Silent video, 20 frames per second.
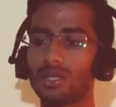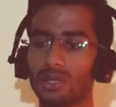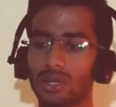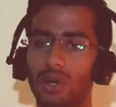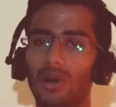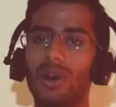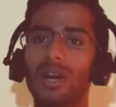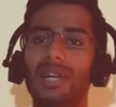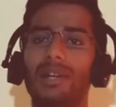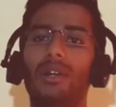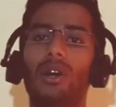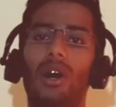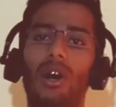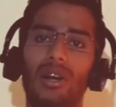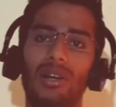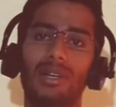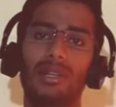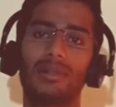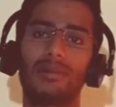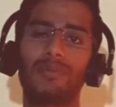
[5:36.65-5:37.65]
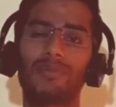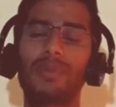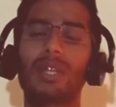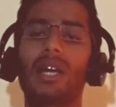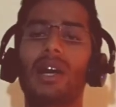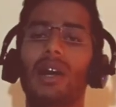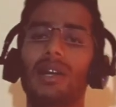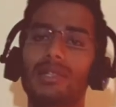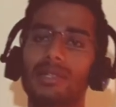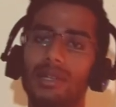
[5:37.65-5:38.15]
saw a dog,
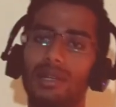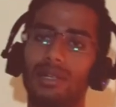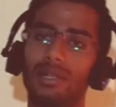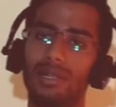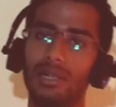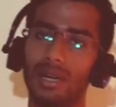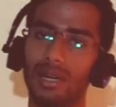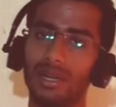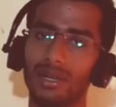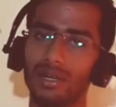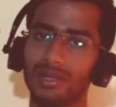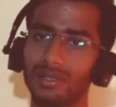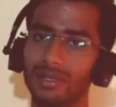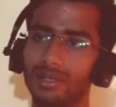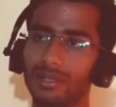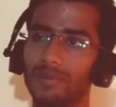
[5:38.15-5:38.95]
I saw a dog,